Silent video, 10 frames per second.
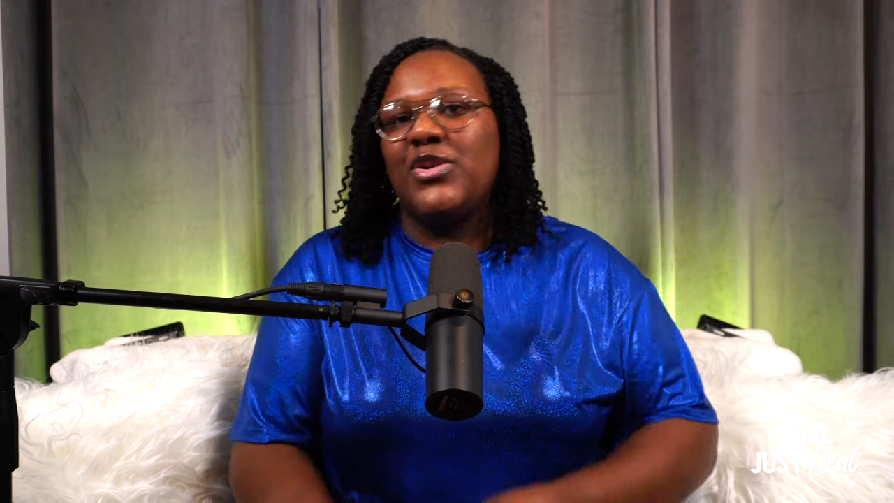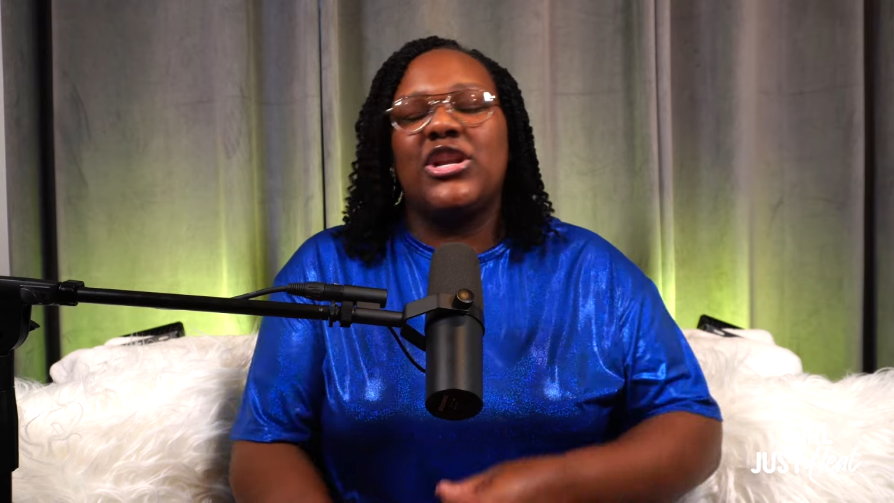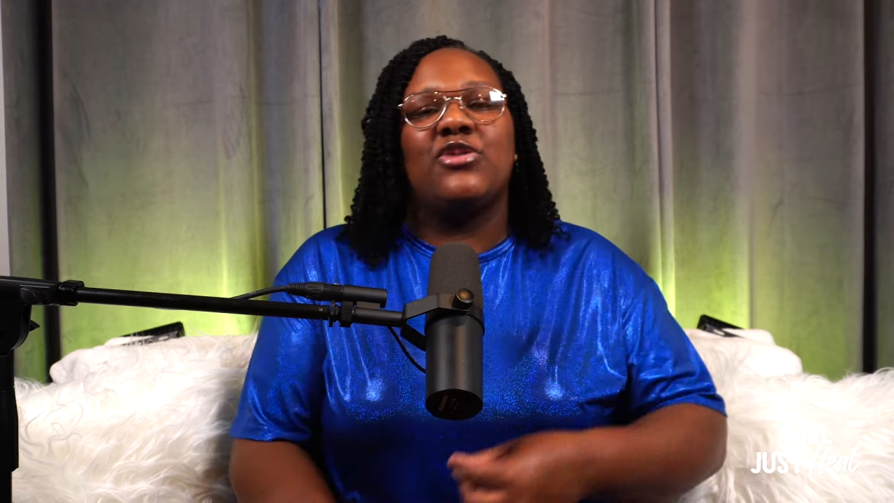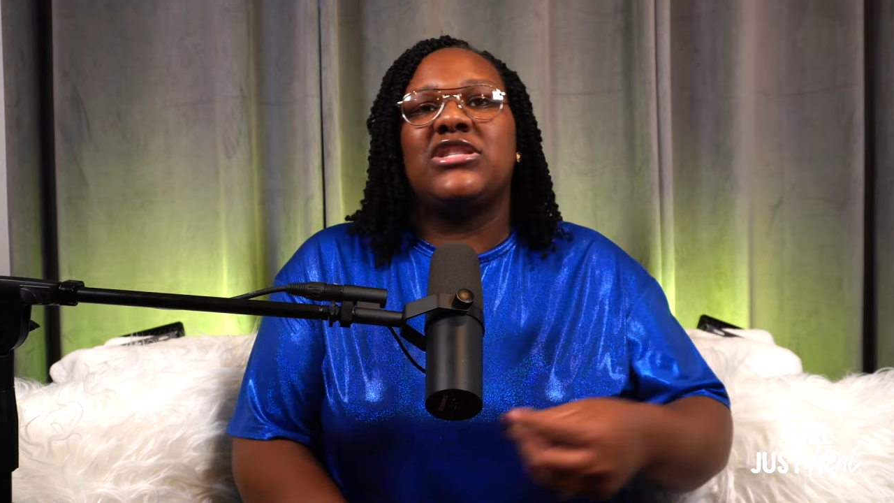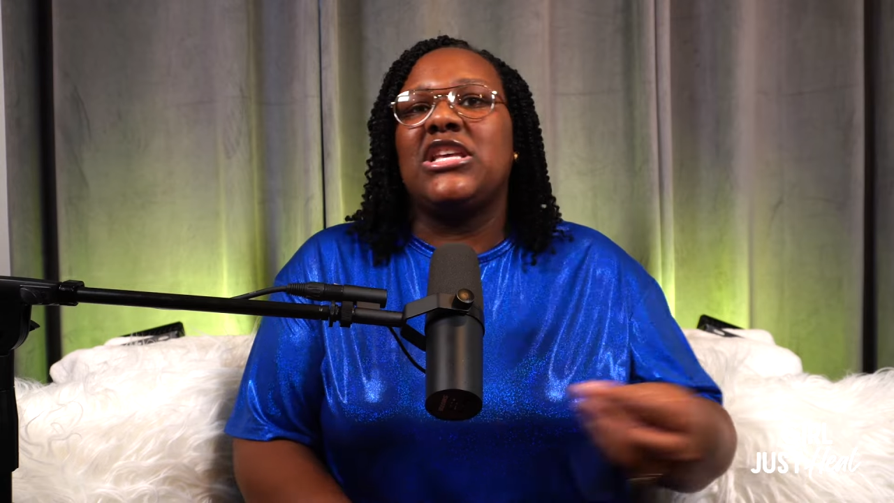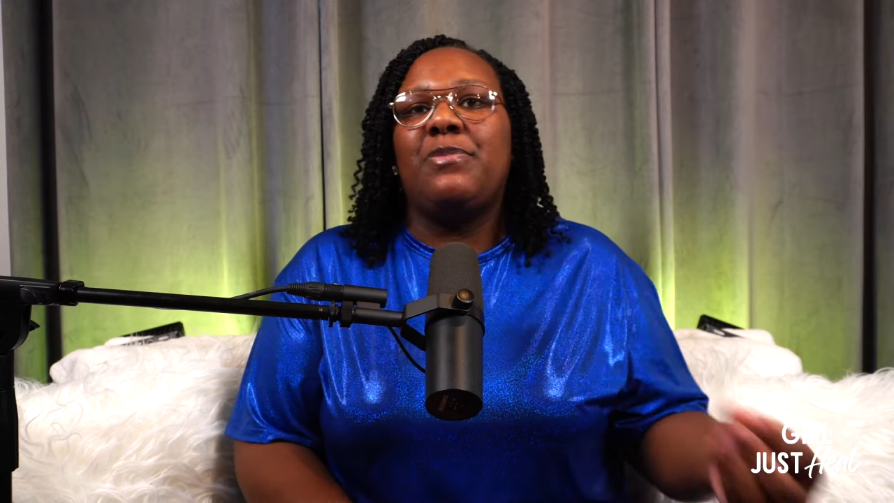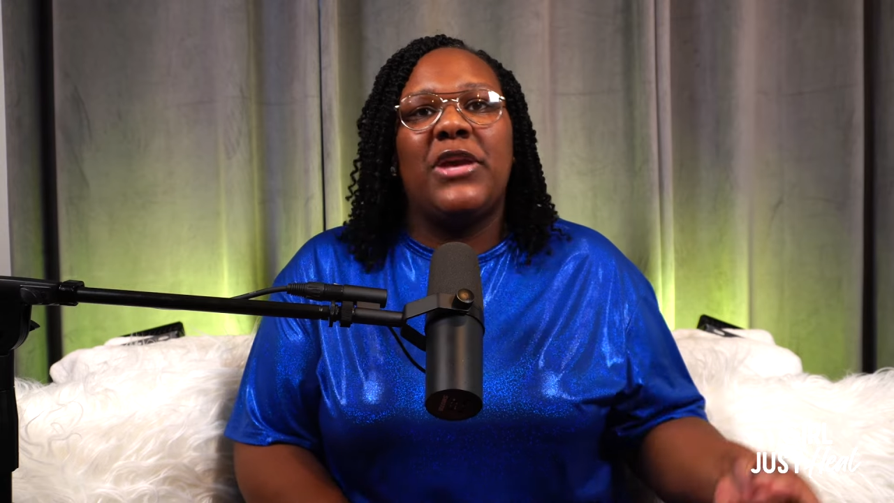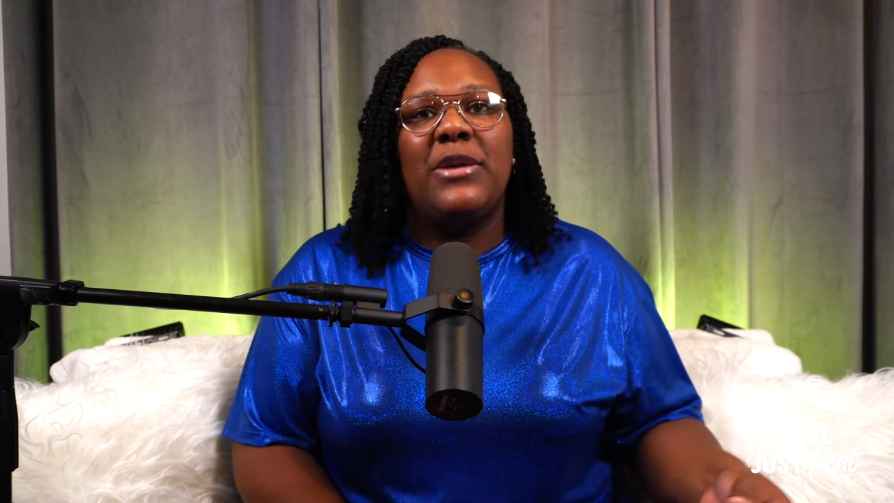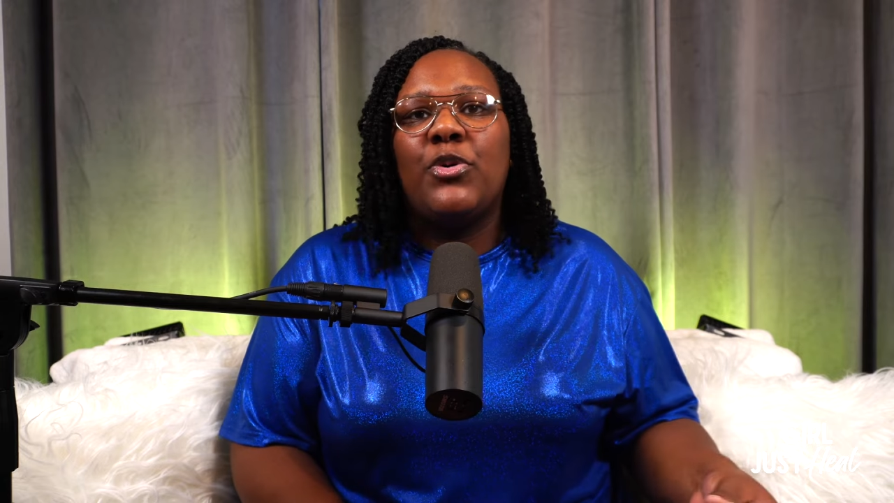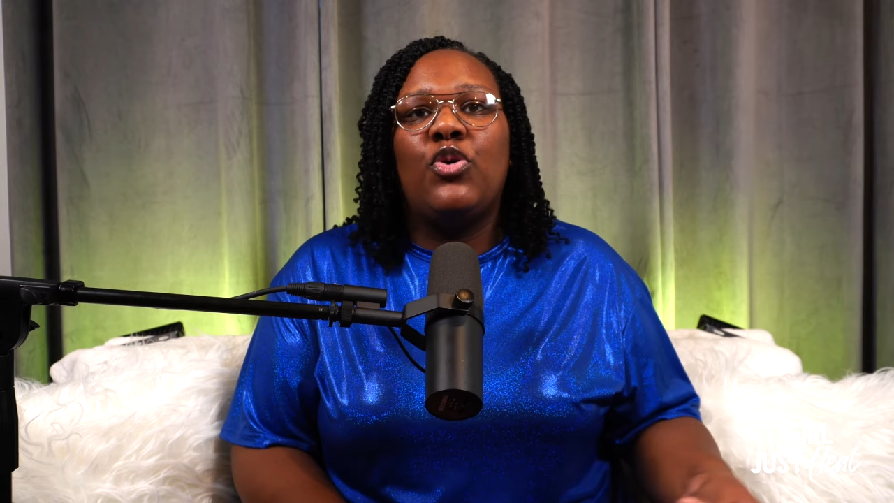We don't see
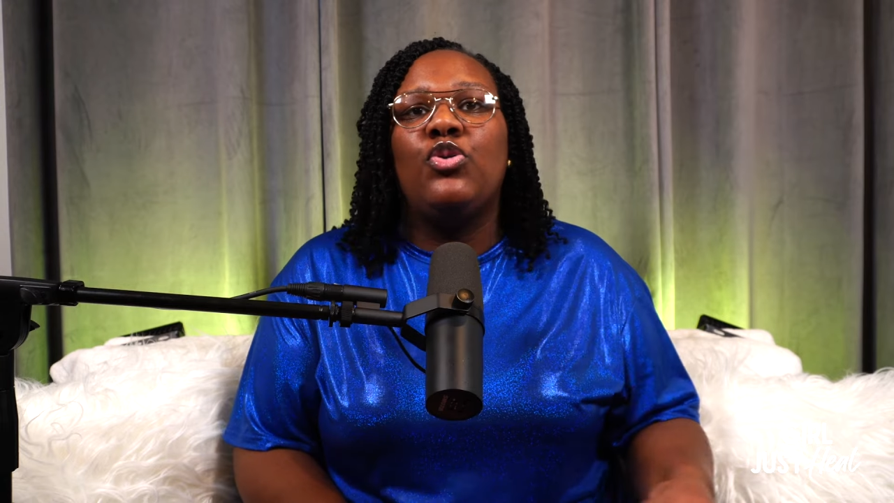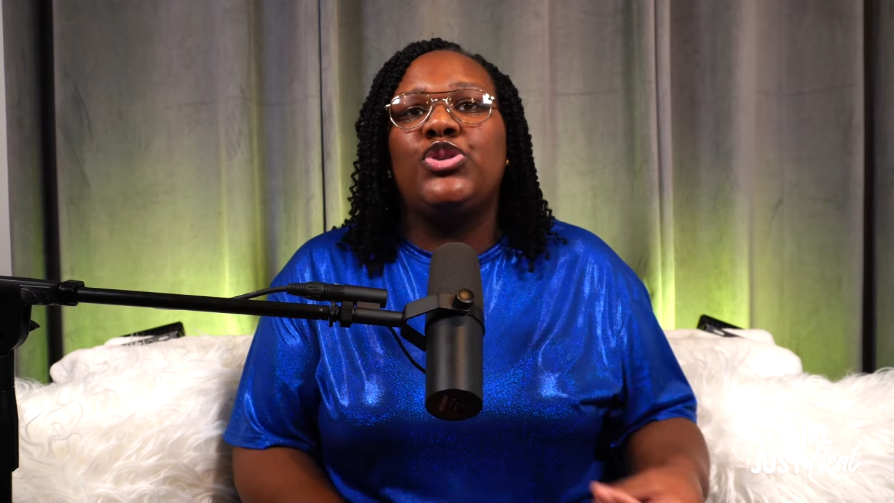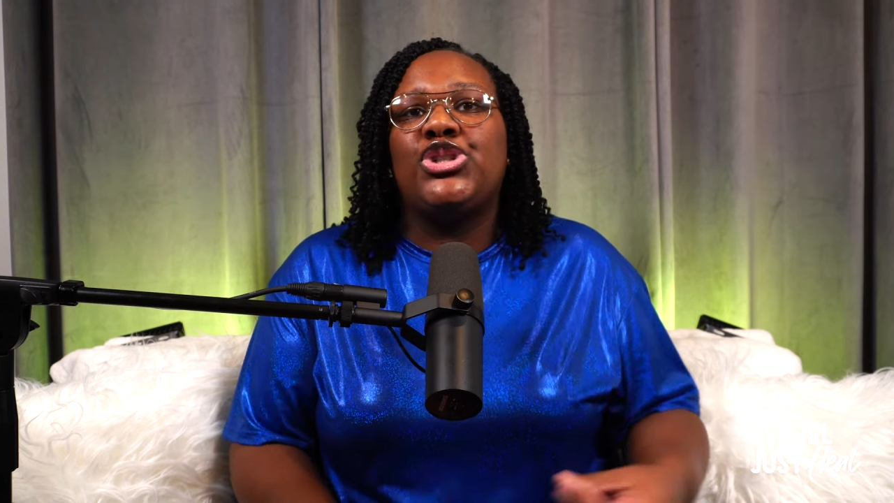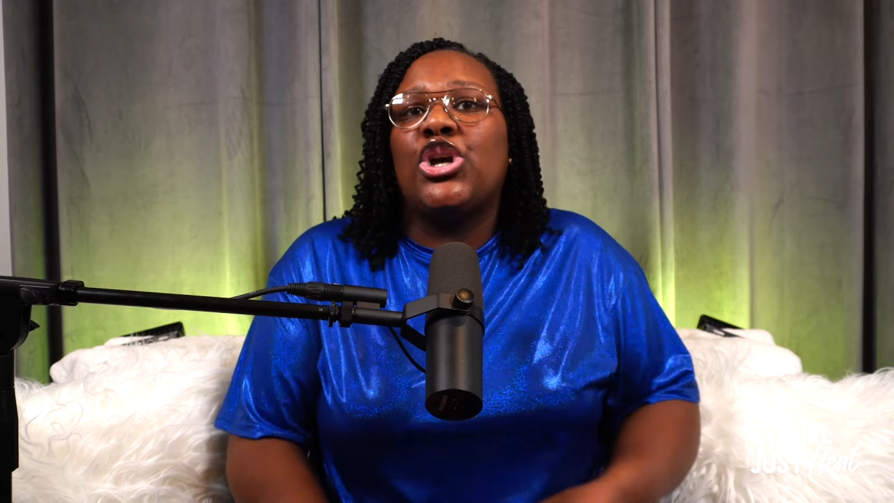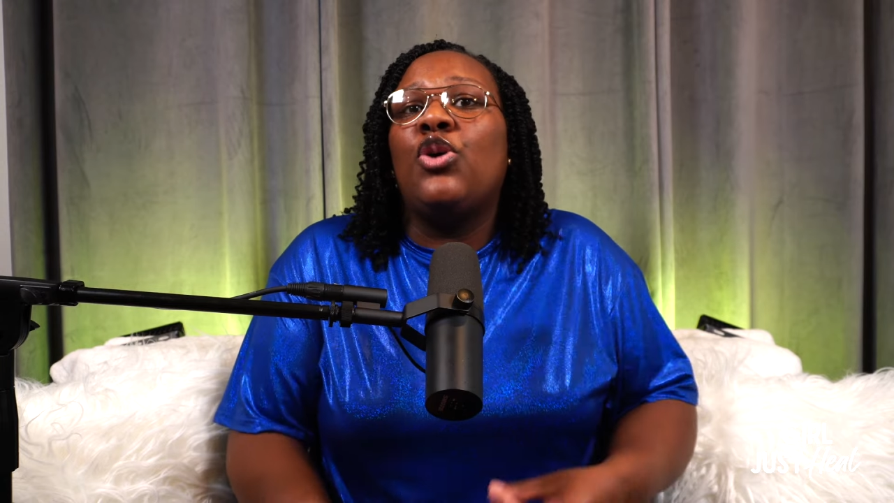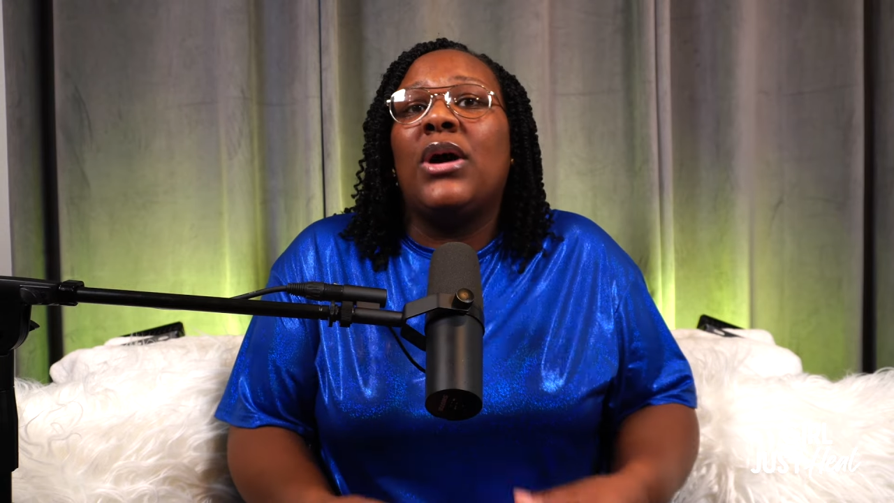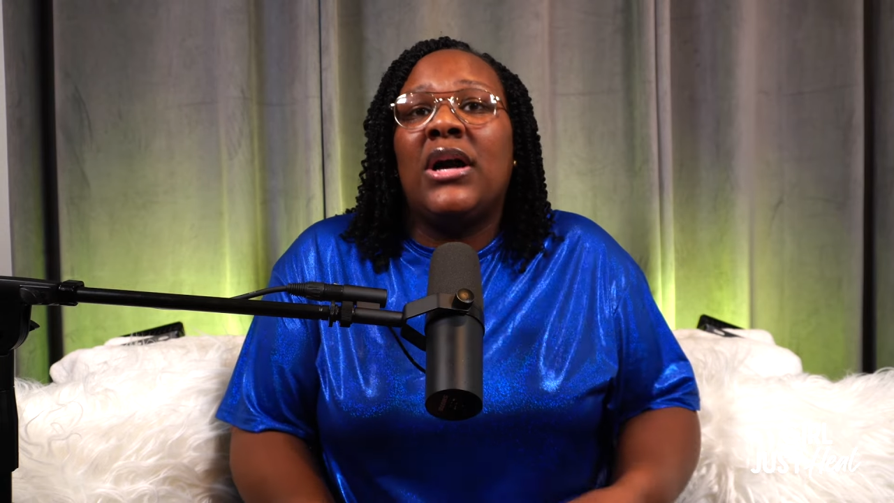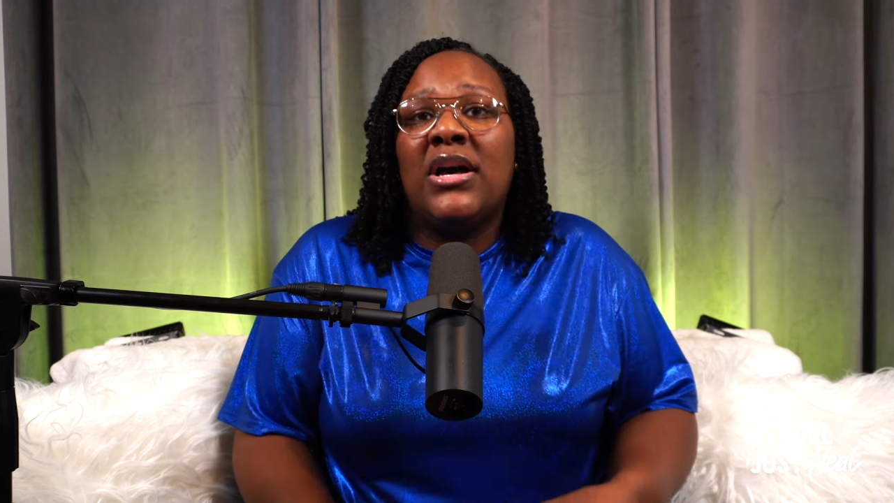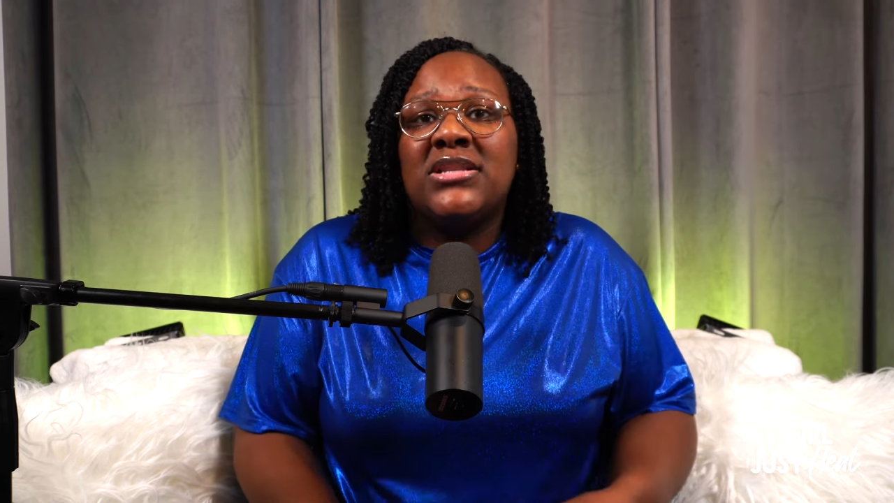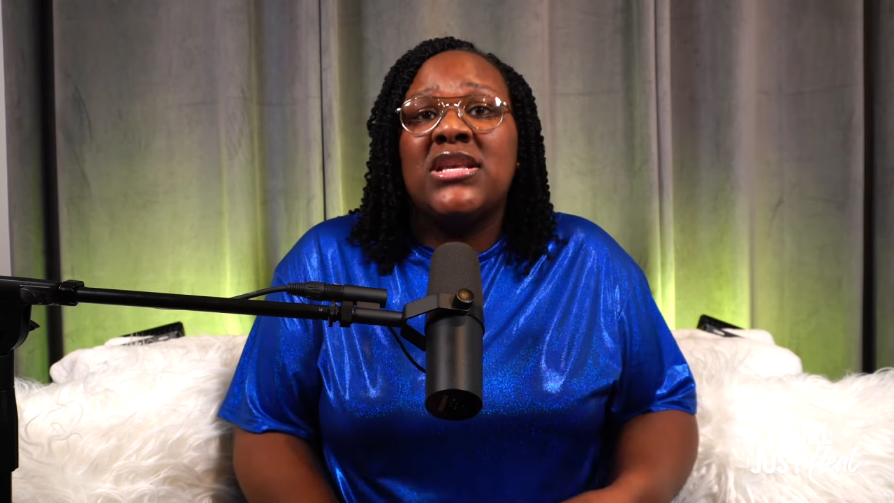people who show
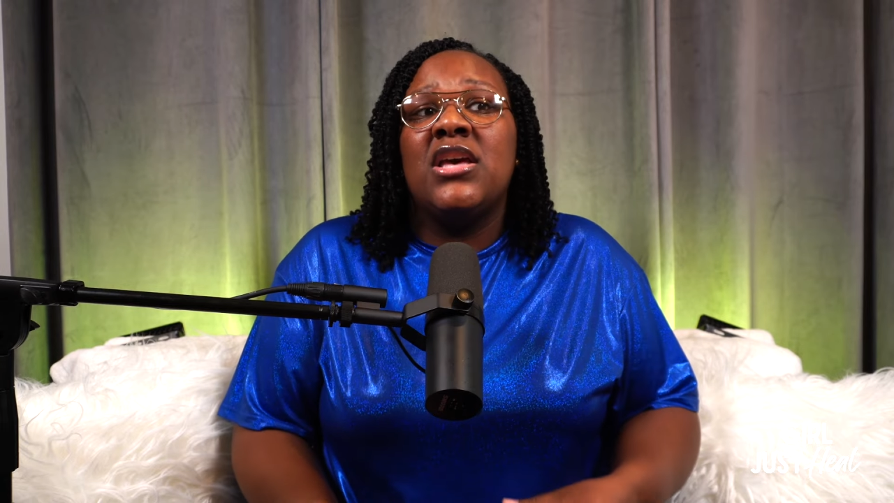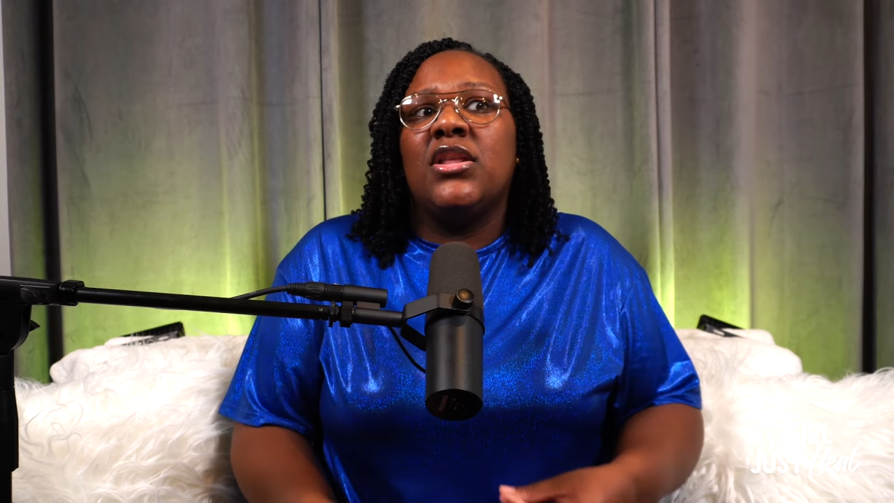us